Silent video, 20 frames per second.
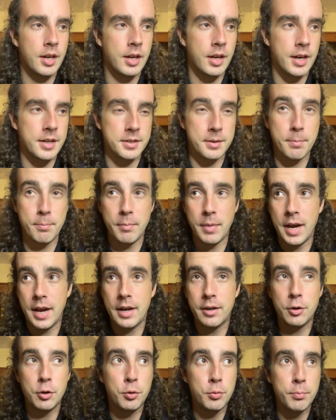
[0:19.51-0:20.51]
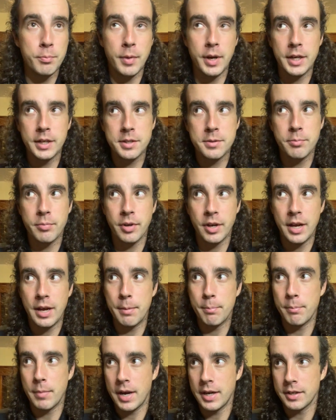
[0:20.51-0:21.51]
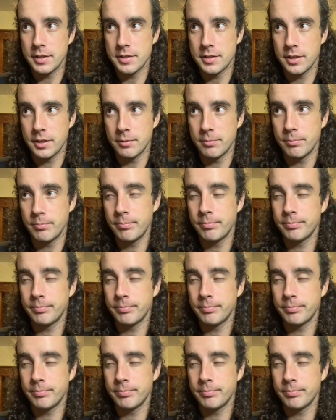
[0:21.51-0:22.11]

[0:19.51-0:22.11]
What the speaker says: as a man who makes plant medicine.